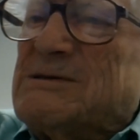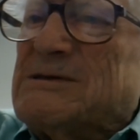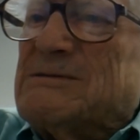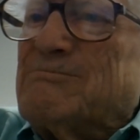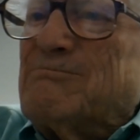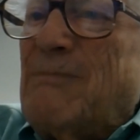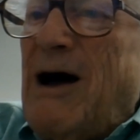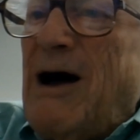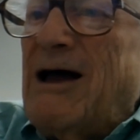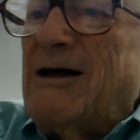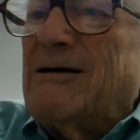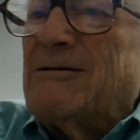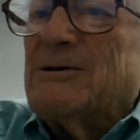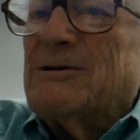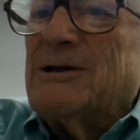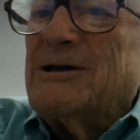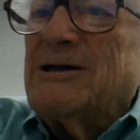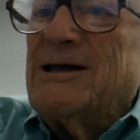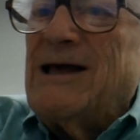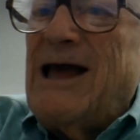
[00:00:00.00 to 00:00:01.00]

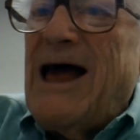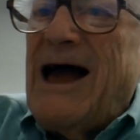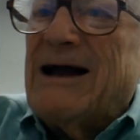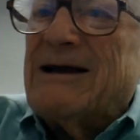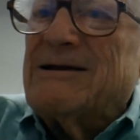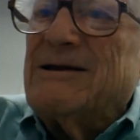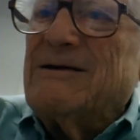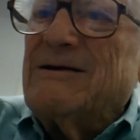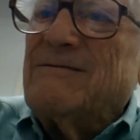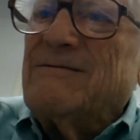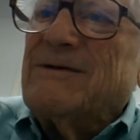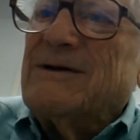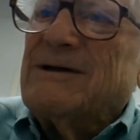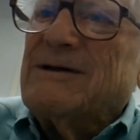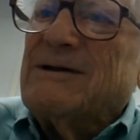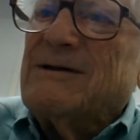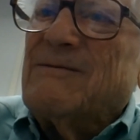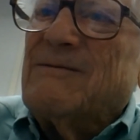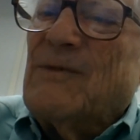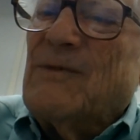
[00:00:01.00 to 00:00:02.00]
mildly active
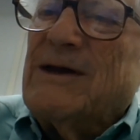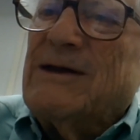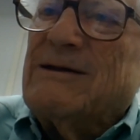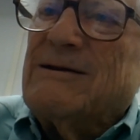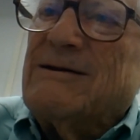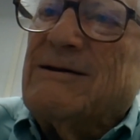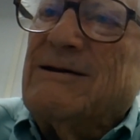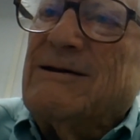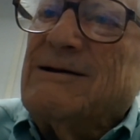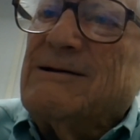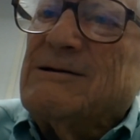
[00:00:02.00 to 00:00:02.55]
in